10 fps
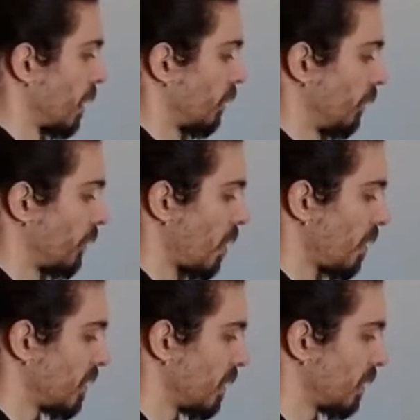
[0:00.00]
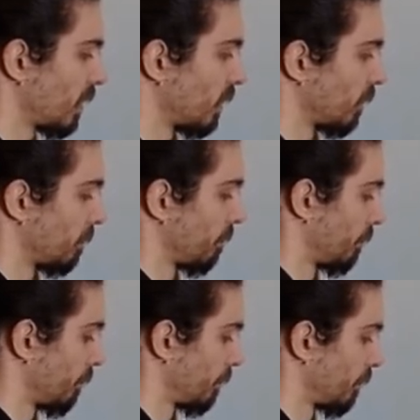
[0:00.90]
draw this,
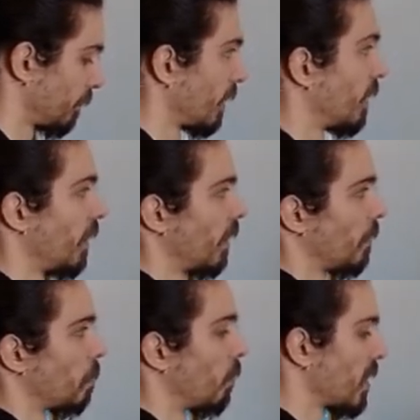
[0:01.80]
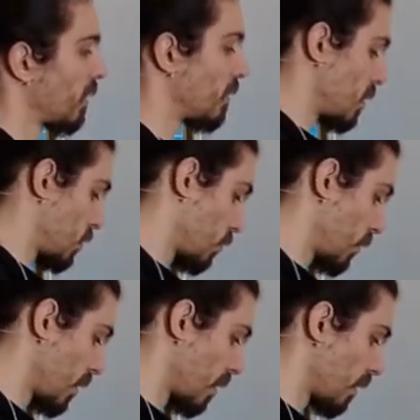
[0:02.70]
bring this to
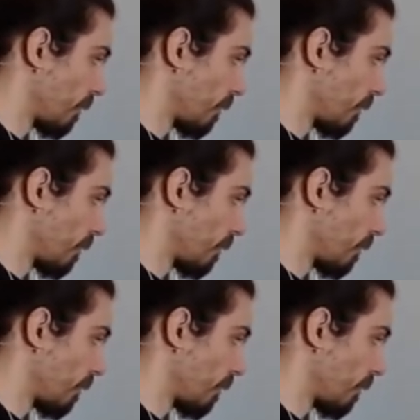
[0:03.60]
here,